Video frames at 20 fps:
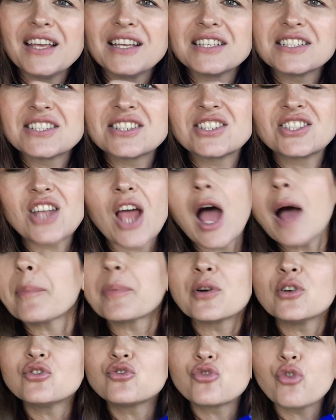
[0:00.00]

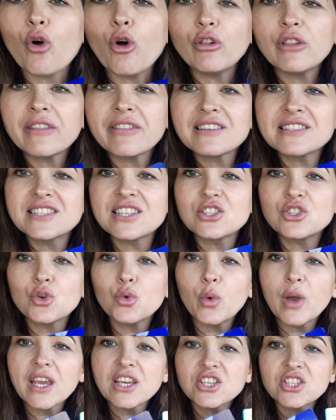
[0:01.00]
Stop controlling the
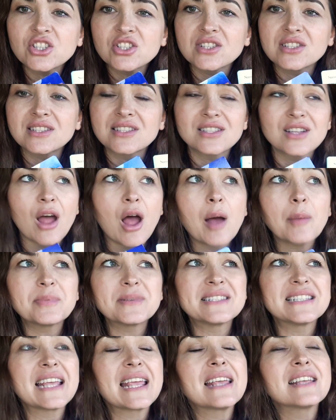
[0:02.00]
situation. Stop
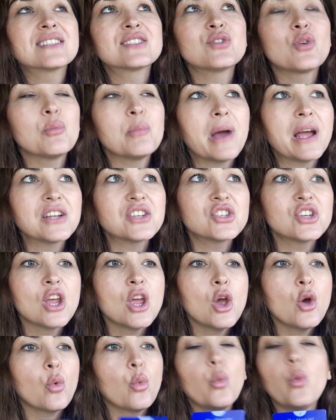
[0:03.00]
saying so much.
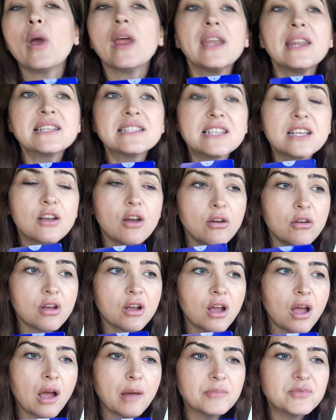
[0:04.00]
When is it going to
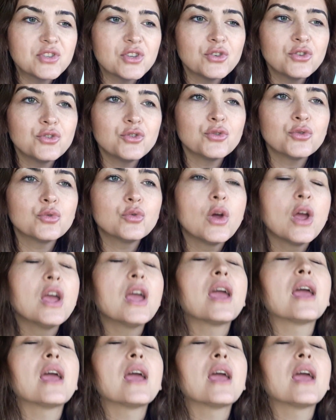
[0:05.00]
come to you?